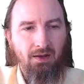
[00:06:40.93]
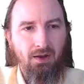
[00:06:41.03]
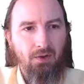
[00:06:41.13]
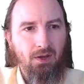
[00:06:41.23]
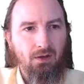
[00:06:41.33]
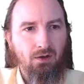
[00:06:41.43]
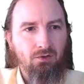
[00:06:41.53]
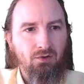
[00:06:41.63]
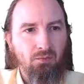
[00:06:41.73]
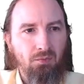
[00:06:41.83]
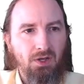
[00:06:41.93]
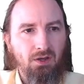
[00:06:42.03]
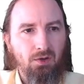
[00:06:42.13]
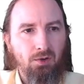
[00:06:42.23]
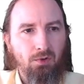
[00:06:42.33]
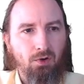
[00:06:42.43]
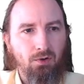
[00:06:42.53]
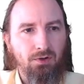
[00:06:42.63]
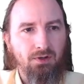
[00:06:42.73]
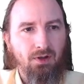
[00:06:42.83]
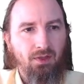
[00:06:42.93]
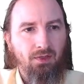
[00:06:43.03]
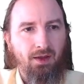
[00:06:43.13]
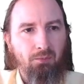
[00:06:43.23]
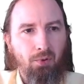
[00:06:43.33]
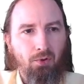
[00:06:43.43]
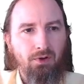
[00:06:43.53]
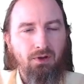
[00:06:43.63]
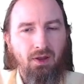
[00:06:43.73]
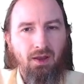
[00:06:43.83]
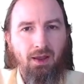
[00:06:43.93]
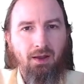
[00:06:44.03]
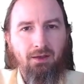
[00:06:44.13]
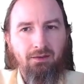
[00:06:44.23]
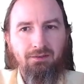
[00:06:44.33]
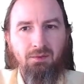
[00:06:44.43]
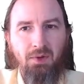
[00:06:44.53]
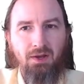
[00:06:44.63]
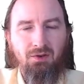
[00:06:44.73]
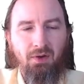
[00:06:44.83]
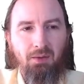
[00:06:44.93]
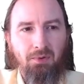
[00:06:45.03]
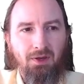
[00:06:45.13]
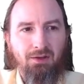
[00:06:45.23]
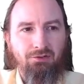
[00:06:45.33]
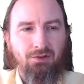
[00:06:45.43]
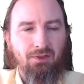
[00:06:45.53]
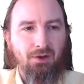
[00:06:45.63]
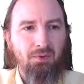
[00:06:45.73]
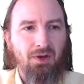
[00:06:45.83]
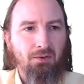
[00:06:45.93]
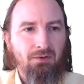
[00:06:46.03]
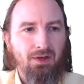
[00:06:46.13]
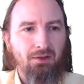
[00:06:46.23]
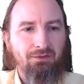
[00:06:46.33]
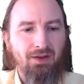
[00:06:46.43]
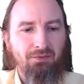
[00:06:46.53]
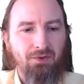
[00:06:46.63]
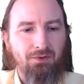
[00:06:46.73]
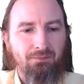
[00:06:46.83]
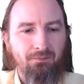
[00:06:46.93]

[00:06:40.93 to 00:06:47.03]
now I can go to minikube that port, and I see my new application. There we go. Hello scaffold.